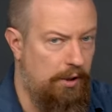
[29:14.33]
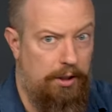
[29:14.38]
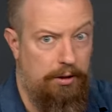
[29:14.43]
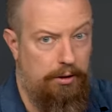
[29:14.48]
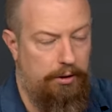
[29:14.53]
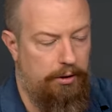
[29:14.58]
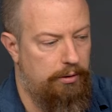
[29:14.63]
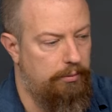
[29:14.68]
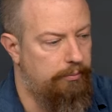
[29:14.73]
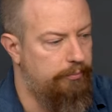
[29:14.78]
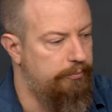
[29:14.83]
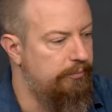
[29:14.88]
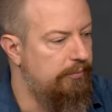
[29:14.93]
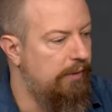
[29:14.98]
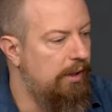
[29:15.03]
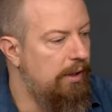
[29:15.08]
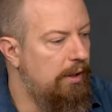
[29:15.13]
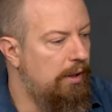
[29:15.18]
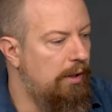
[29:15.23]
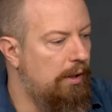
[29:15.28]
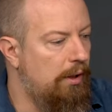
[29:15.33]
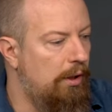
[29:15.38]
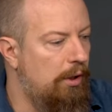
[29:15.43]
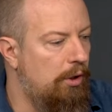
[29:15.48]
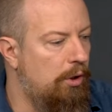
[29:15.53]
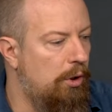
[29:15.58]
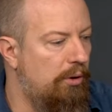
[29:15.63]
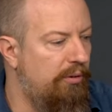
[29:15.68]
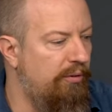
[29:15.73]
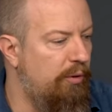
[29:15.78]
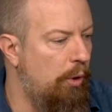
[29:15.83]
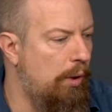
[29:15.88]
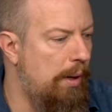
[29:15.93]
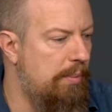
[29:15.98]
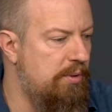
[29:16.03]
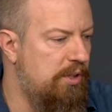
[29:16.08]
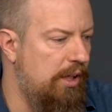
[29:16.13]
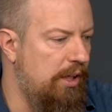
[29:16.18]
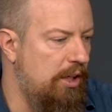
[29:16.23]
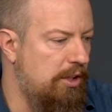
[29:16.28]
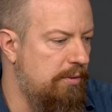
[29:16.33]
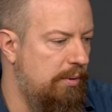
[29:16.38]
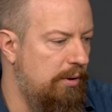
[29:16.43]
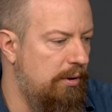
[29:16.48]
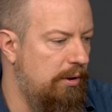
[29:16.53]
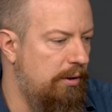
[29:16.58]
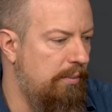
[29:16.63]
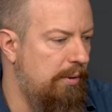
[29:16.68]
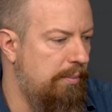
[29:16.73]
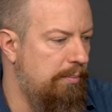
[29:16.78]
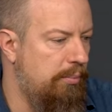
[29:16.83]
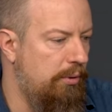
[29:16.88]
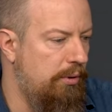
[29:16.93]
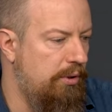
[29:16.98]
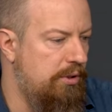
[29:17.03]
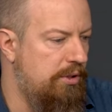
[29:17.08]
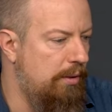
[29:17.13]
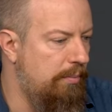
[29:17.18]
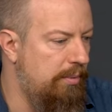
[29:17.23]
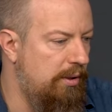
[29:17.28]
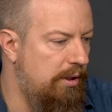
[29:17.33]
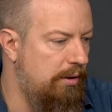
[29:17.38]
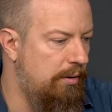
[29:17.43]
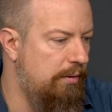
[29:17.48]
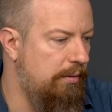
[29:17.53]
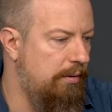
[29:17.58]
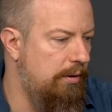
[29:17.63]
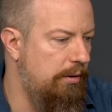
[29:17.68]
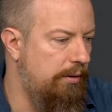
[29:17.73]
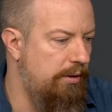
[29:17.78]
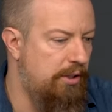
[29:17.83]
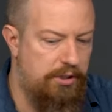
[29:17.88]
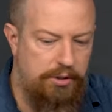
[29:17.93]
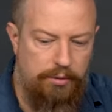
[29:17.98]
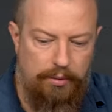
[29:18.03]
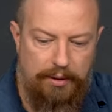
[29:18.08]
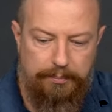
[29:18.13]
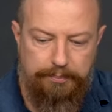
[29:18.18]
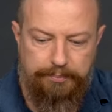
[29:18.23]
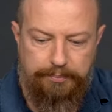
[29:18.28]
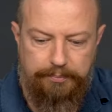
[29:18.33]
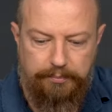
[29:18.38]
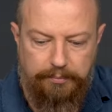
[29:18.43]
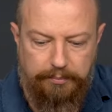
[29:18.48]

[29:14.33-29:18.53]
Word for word: little, called photo apps dot expert. Let me pull this up here on this screen.